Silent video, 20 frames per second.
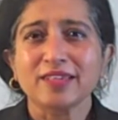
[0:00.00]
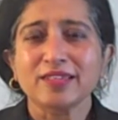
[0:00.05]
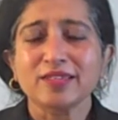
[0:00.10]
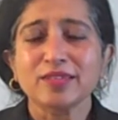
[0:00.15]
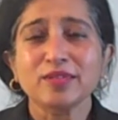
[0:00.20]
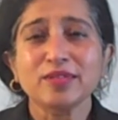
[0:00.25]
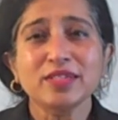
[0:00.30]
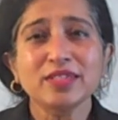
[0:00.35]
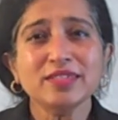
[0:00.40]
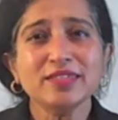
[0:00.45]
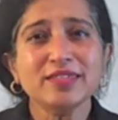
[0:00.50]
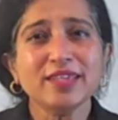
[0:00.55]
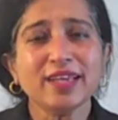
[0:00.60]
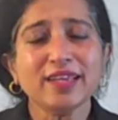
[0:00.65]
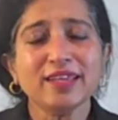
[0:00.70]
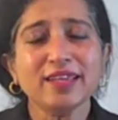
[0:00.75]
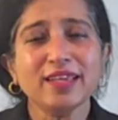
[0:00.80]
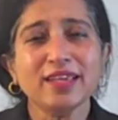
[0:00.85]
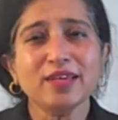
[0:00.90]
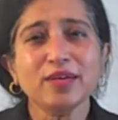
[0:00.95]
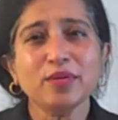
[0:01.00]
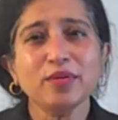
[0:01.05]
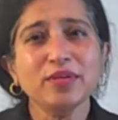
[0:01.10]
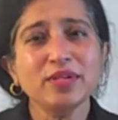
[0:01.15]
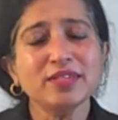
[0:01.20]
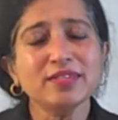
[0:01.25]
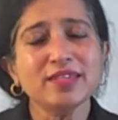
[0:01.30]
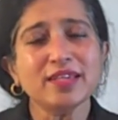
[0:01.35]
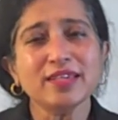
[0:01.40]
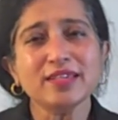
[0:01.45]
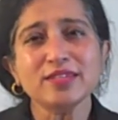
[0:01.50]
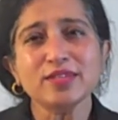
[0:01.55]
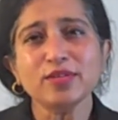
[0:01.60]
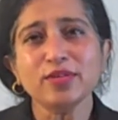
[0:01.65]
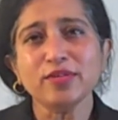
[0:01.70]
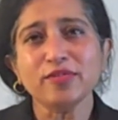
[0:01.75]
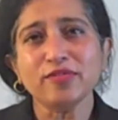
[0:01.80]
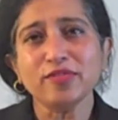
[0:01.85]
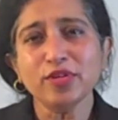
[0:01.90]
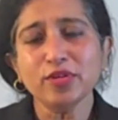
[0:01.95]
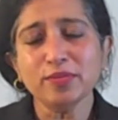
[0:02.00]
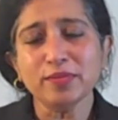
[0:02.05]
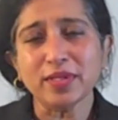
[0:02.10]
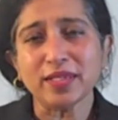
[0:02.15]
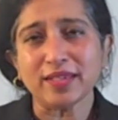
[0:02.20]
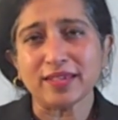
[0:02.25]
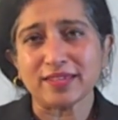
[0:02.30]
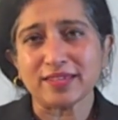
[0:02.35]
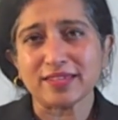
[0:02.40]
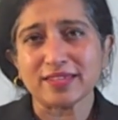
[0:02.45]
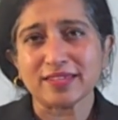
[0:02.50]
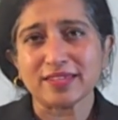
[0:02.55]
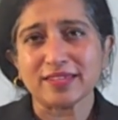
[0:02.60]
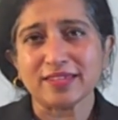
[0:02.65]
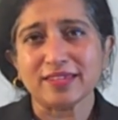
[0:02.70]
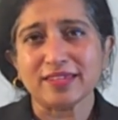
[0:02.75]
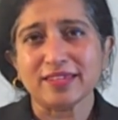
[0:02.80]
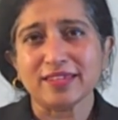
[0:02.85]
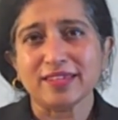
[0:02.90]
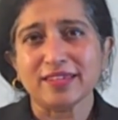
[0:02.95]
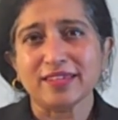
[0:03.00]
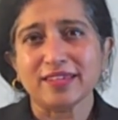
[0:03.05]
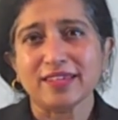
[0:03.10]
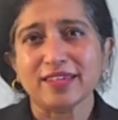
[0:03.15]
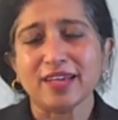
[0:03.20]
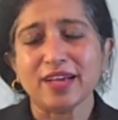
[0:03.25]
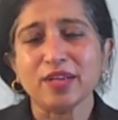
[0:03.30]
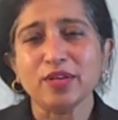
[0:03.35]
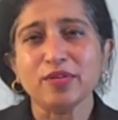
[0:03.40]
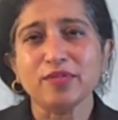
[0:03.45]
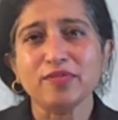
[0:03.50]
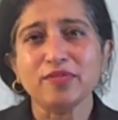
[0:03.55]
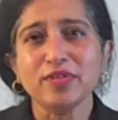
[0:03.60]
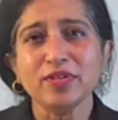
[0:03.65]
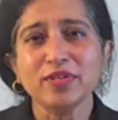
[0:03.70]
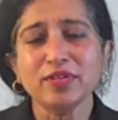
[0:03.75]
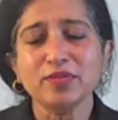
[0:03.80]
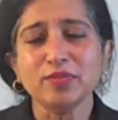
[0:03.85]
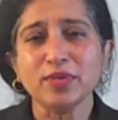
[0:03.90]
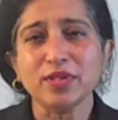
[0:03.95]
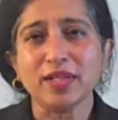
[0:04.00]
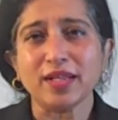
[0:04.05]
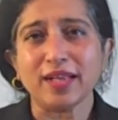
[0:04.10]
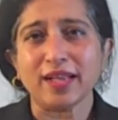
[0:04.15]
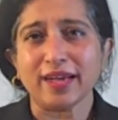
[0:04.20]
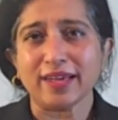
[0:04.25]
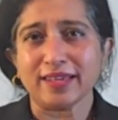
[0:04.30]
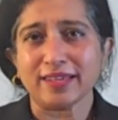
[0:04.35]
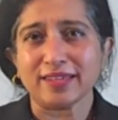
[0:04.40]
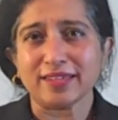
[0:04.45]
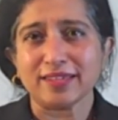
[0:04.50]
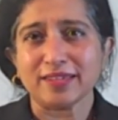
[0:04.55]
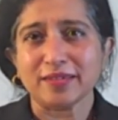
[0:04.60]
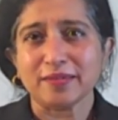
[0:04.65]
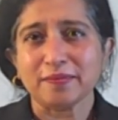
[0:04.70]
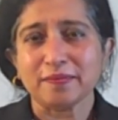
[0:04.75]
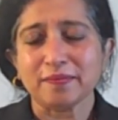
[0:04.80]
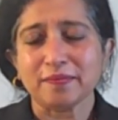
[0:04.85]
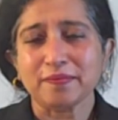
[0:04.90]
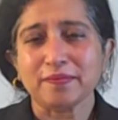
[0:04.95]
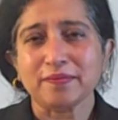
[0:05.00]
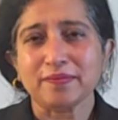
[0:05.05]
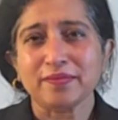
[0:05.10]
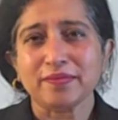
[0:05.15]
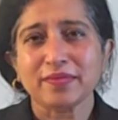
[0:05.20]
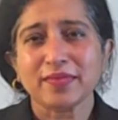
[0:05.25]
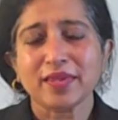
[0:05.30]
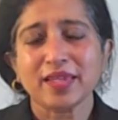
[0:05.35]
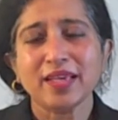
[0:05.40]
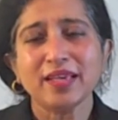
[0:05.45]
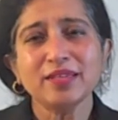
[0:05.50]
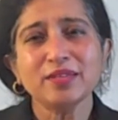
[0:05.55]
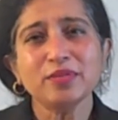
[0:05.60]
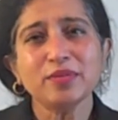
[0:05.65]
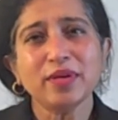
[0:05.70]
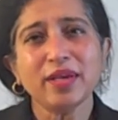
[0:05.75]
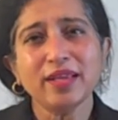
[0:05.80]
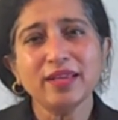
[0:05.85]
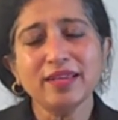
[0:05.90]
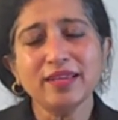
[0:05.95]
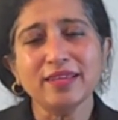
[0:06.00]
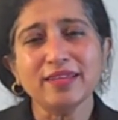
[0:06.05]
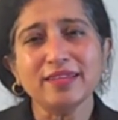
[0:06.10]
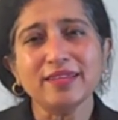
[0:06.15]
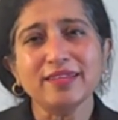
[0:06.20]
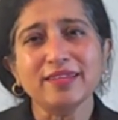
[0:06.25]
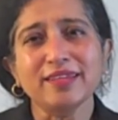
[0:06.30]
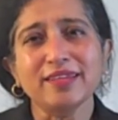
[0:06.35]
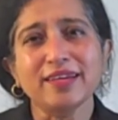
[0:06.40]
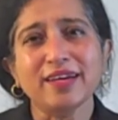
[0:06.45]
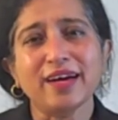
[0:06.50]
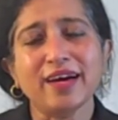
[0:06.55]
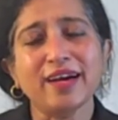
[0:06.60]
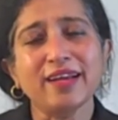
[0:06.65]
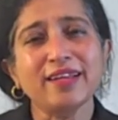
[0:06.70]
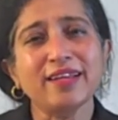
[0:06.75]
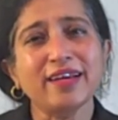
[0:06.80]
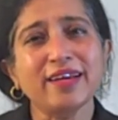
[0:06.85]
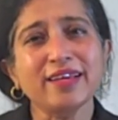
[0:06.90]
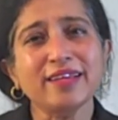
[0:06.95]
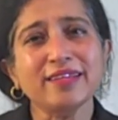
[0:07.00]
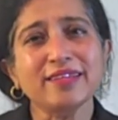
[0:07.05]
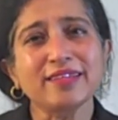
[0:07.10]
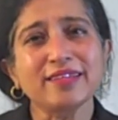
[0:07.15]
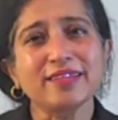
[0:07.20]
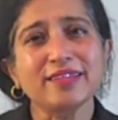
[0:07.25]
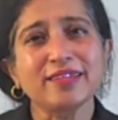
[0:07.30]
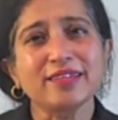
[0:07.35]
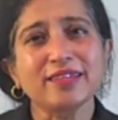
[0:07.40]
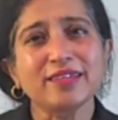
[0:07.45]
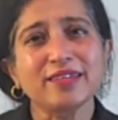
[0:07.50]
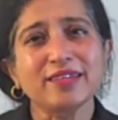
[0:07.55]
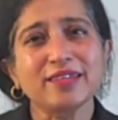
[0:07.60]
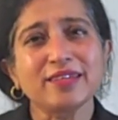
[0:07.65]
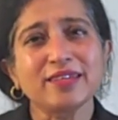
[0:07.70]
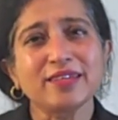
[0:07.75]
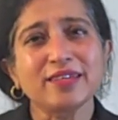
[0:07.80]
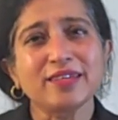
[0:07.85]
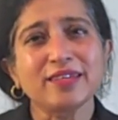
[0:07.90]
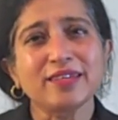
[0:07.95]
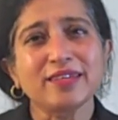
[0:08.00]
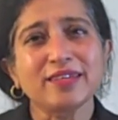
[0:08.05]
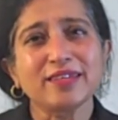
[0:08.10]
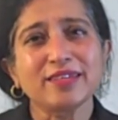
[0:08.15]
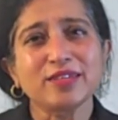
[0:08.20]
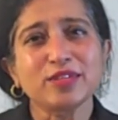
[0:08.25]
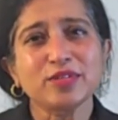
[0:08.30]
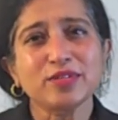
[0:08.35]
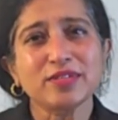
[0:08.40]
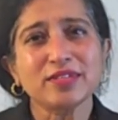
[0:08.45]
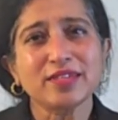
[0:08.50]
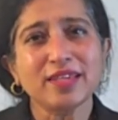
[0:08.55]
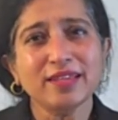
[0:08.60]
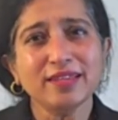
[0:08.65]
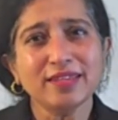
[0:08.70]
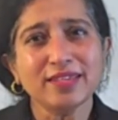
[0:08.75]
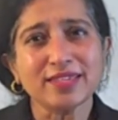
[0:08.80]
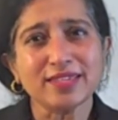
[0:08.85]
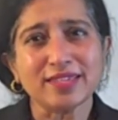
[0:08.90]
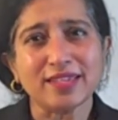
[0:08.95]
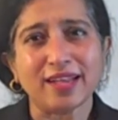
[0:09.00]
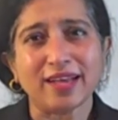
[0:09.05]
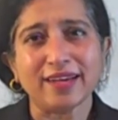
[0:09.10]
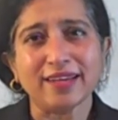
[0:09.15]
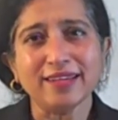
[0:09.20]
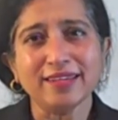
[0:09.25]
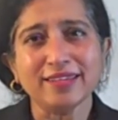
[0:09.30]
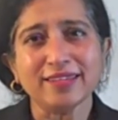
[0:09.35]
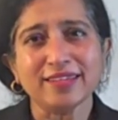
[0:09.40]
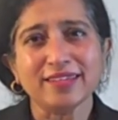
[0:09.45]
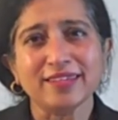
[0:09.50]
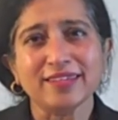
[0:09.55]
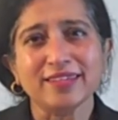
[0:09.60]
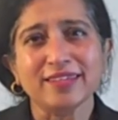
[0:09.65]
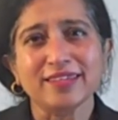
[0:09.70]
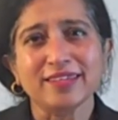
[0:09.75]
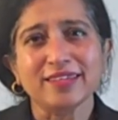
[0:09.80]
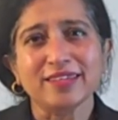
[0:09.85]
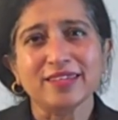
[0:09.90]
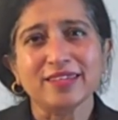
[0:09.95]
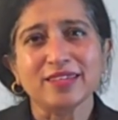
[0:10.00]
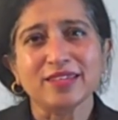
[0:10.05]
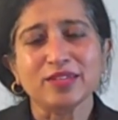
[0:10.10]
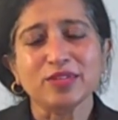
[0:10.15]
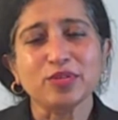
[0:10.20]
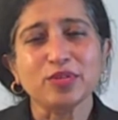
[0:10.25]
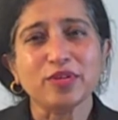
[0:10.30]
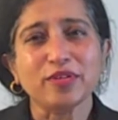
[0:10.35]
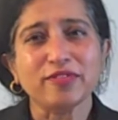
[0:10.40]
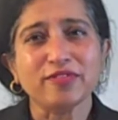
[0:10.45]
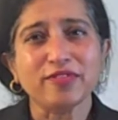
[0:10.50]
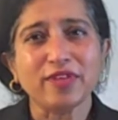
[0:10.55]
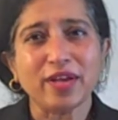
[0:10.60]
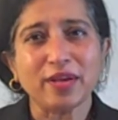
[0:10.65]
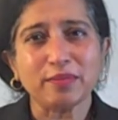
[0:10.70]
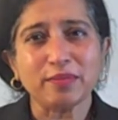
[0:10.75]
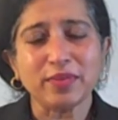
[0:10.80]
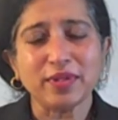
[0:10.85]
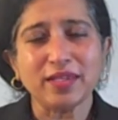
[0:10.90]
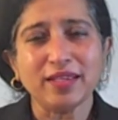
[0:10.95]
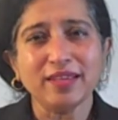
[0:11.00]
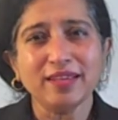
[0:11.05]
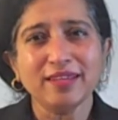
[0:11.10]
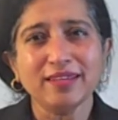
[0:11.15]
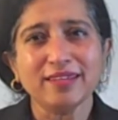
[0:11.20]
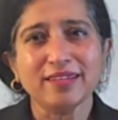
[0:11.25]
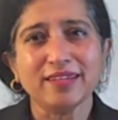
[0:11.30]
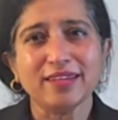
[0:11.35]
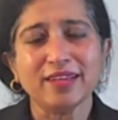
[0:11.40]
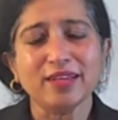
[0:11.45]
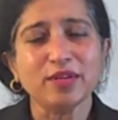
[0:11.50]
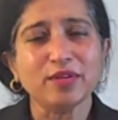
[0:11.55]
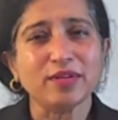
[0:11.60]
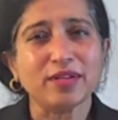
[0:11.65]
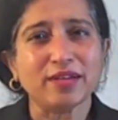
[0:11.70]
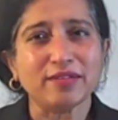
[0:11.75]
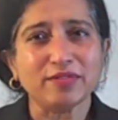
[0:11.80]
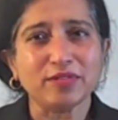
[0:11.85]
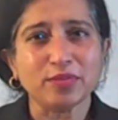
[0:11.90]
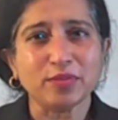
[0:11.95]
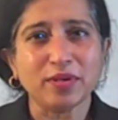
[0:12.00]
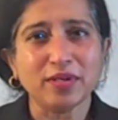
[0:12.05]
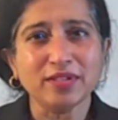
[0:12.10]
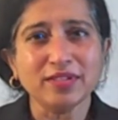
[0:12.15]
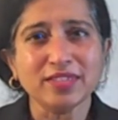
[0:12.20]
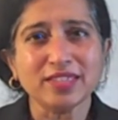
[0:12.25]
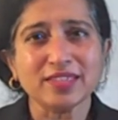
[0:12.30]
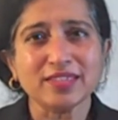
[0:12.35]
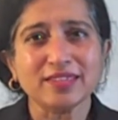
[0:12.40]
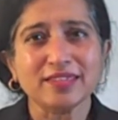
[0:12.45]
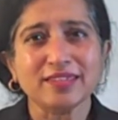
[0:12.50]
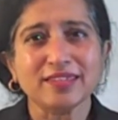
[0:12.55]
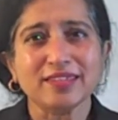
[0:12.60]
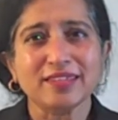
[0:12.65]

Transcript: So this technique only takes you a few minutes and you're filled with a light. And to end it, I like to send this light to your family and your loved ones.